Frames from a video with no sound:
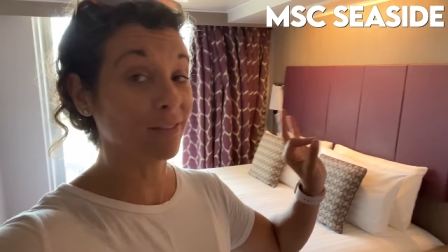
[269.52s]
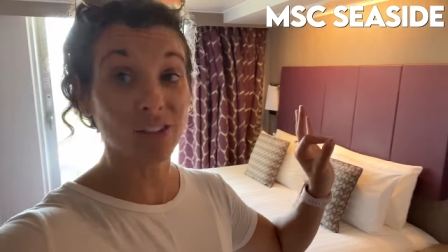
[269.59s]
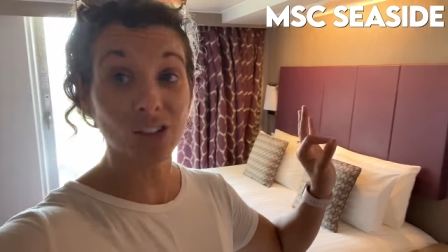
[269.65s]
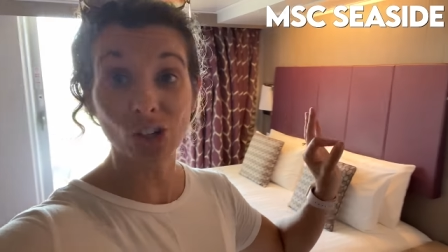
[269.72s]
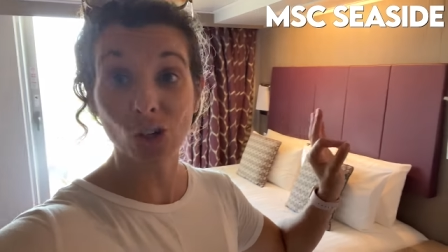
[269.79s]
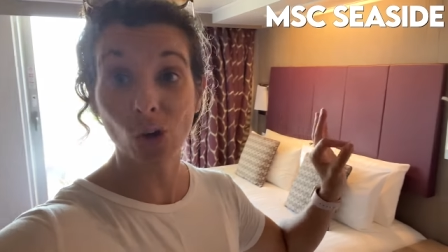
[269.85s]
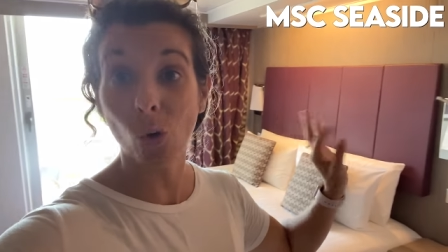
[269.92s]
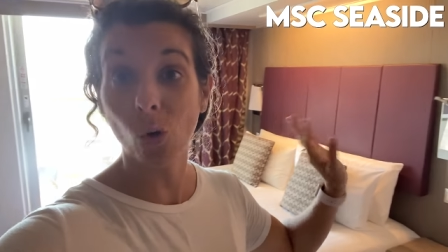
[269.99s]
the
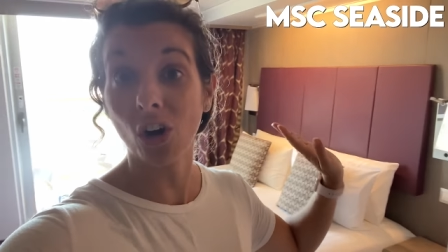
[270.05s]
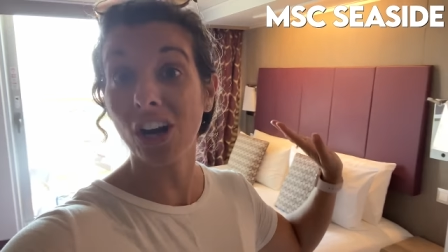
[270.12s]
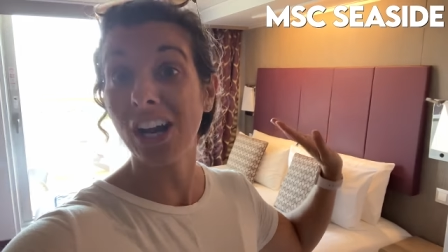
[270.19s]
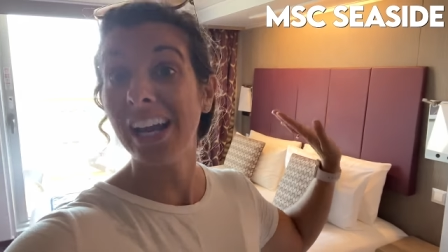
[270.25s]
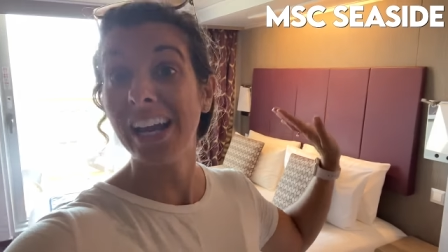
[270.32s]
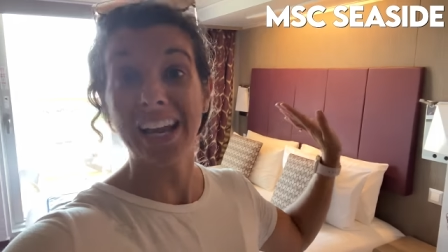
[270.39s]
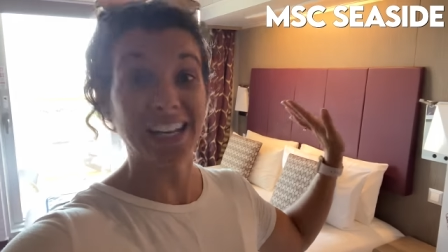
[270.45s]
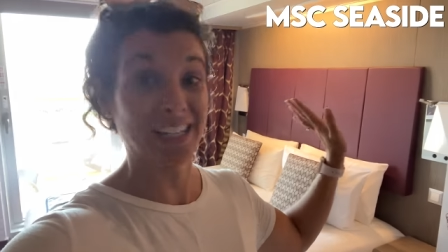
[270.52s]
decor.
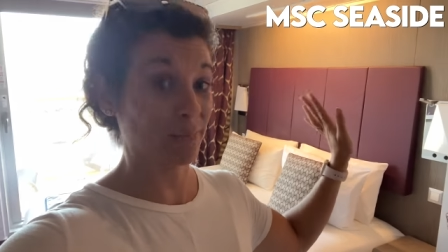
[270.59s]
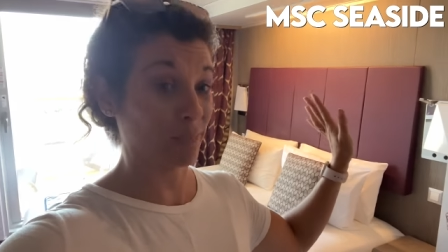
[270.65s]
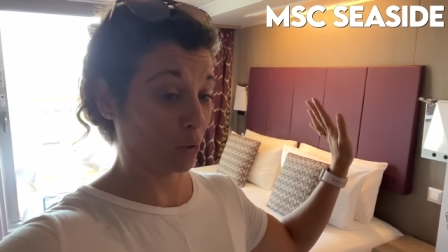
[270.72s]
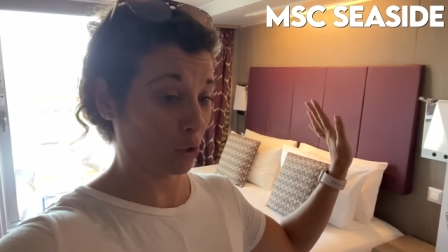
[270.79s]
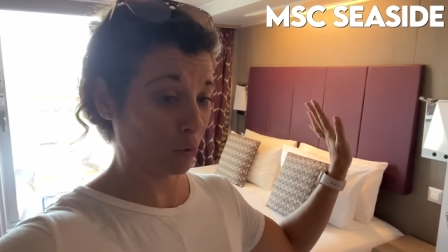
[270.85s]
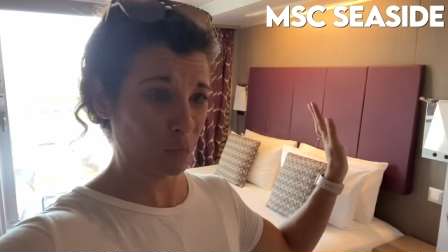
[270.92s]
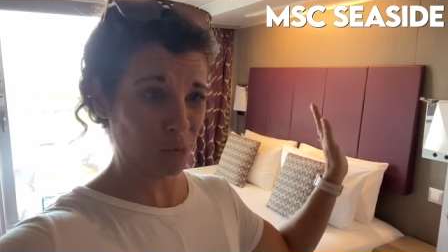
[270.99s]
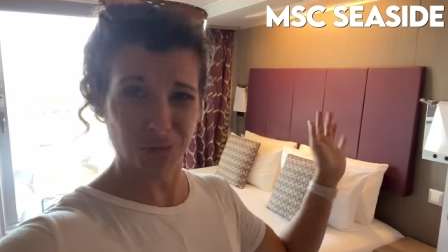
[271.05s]
It's
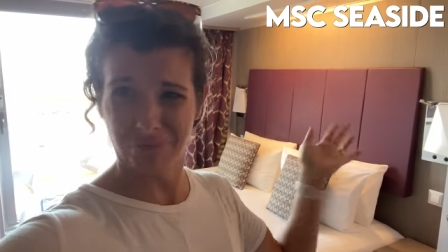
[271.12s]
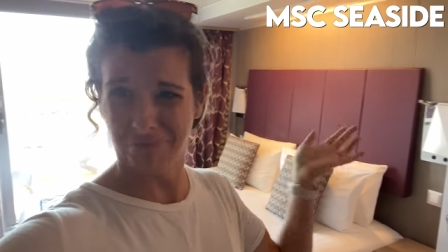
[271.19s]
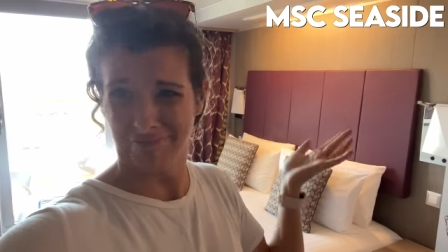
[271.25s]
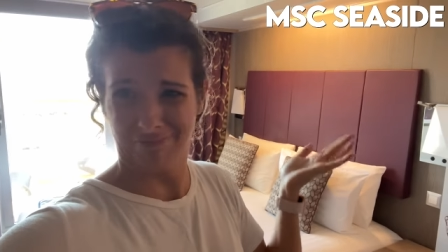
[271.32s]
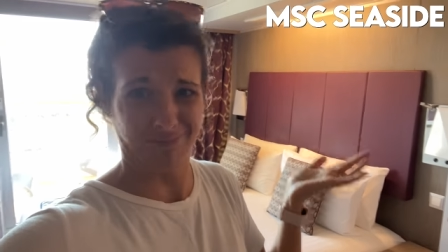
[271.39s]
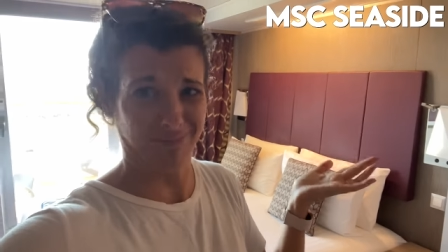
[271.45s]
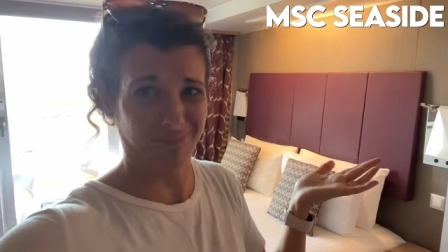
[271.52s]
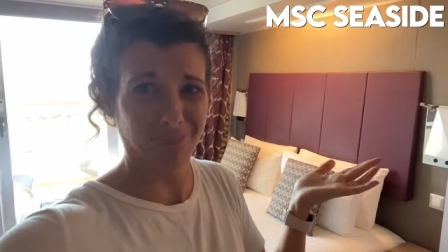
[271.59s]
purple.
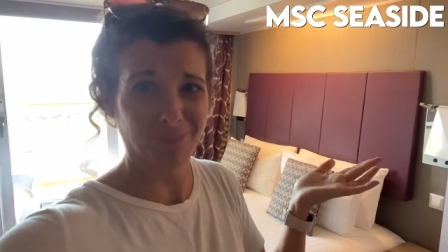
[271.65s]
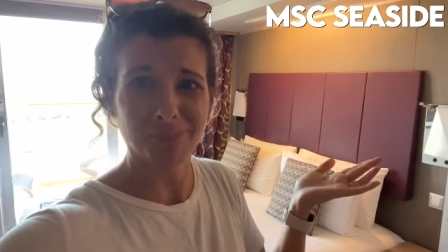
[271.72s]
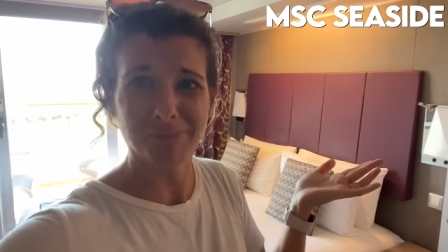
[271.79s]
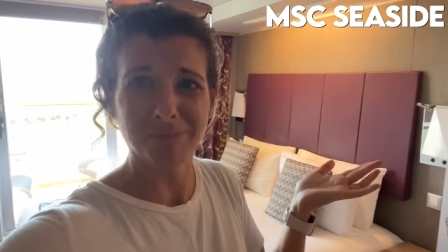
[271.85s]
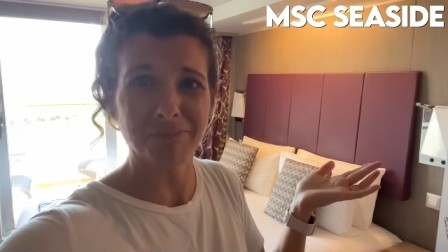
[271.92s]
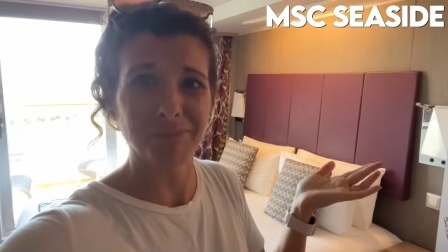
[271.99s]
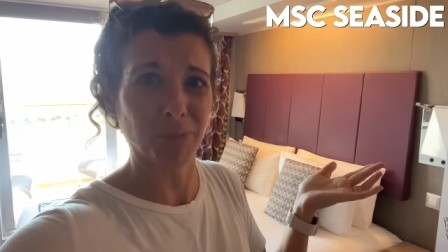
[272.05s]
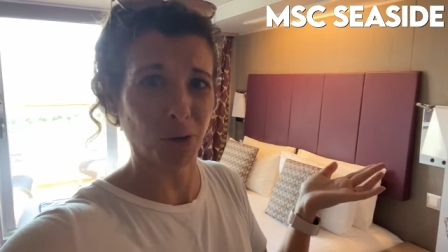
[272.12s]

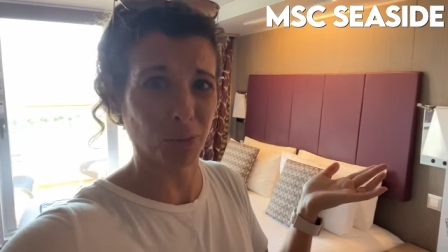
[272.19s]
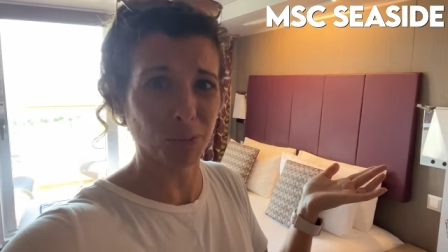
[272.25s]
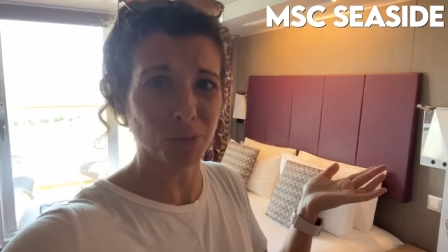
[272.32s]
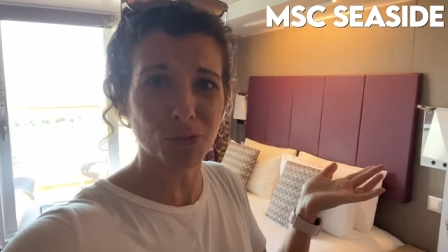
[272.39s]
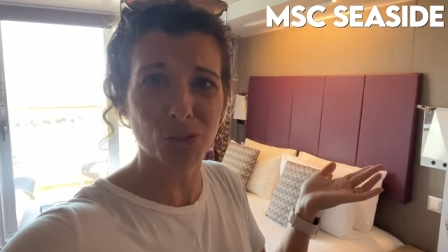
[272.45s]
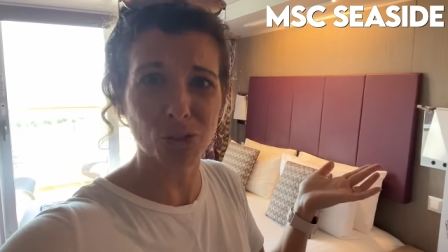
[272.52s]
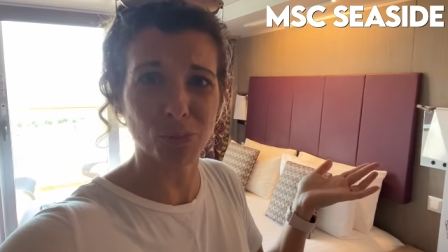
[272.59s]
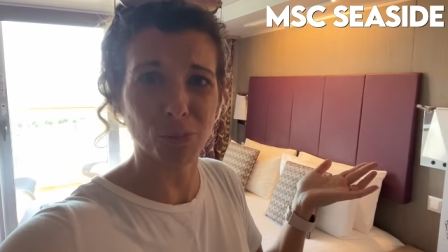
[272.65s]
Purple,
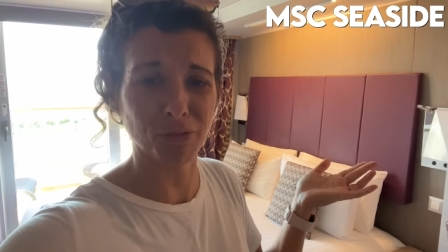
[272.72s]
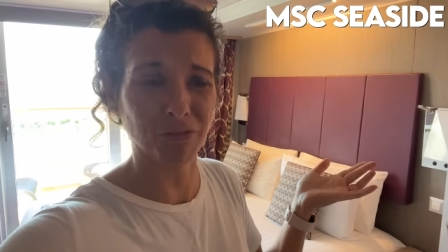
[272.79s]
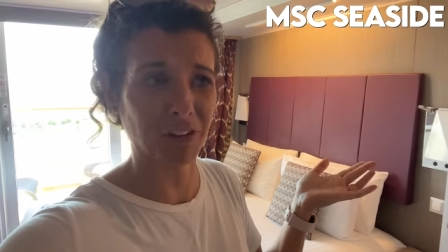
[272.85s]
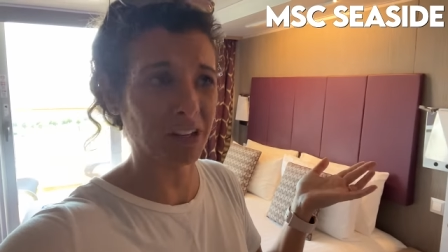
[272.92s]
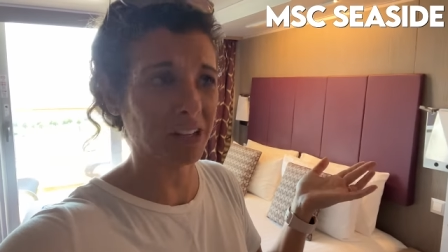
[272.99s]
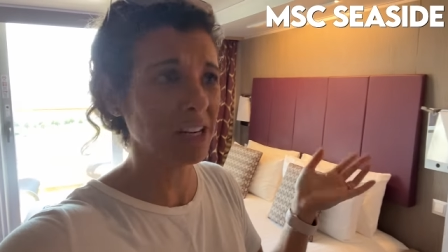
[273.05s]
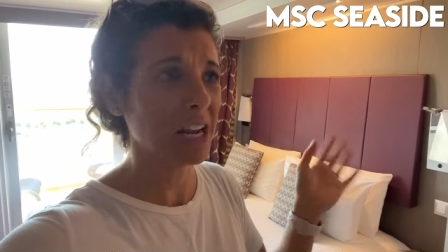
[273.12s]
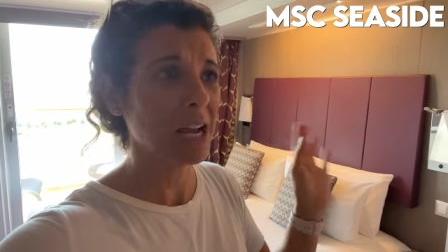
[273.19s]
super
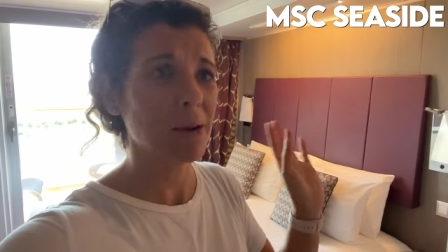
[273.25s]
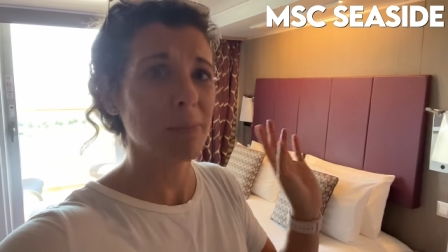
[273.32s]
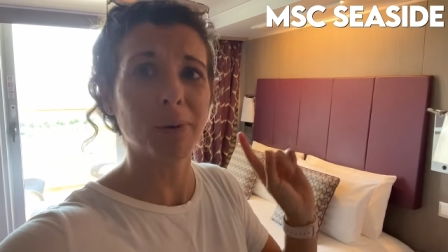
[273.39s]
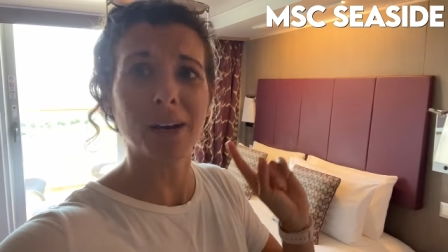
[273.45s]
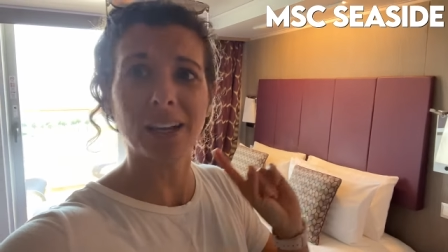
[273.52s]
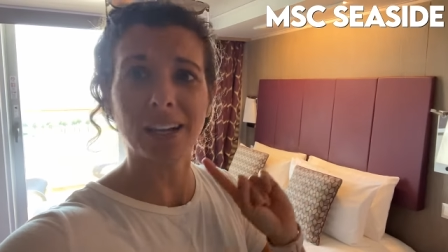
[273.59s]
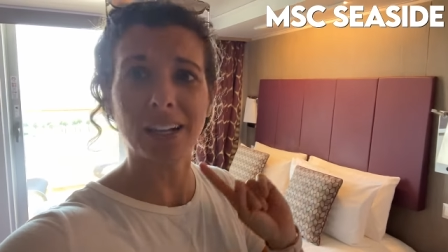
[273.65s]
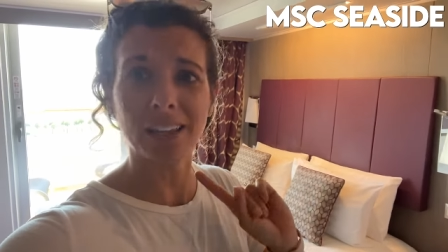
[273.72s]
fun,
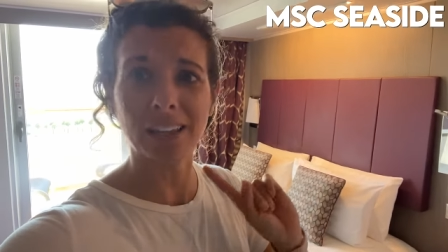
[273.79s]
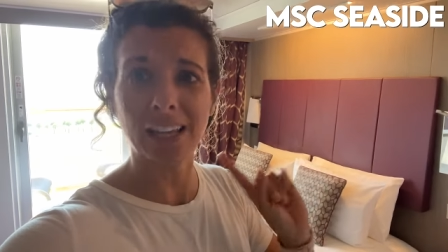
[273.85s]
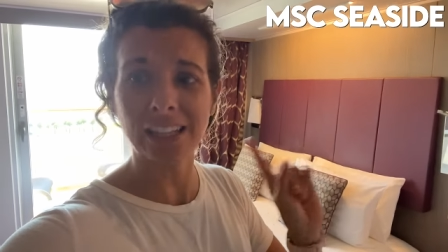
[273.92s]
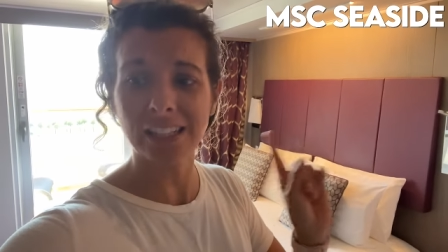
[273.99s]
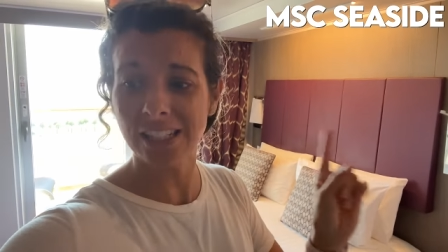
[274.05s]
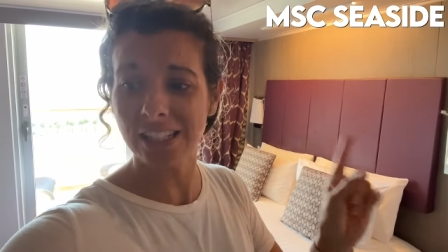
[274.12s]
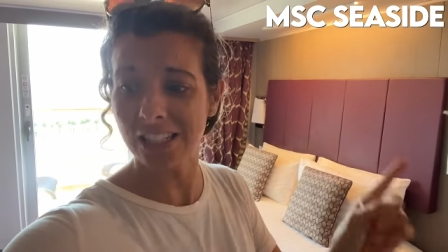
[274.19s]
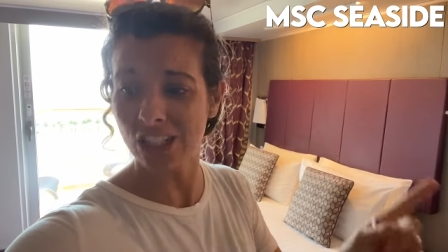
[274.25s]
but
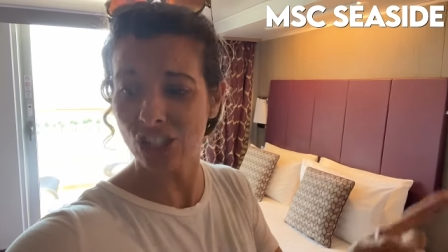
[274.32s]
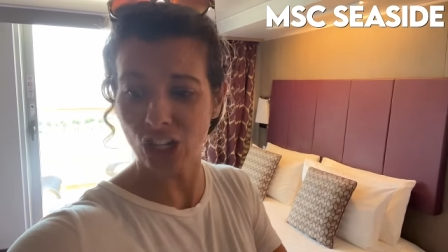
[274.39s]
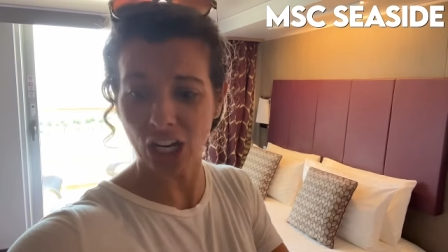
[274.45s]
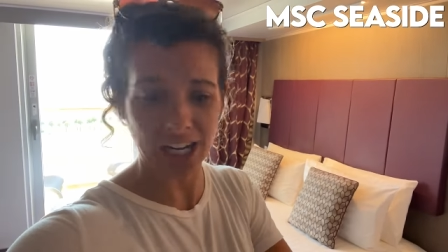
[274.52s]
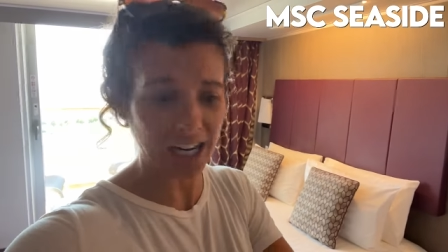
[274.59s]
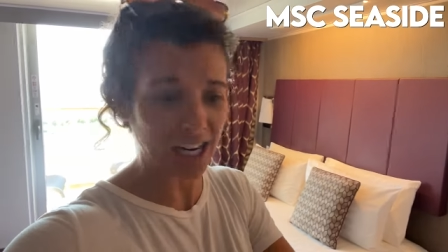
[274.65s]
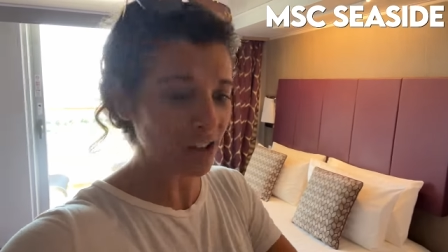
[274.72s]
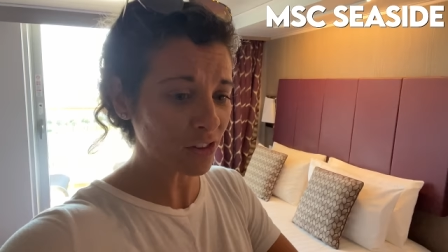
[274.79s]
let's
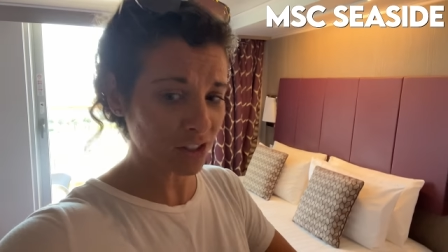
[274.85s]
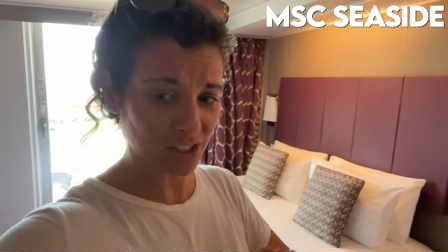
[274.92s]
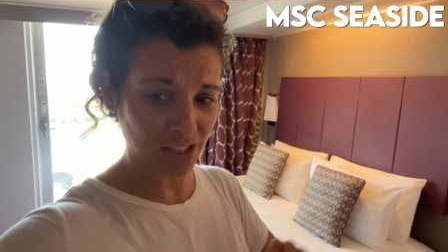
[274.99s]
check out the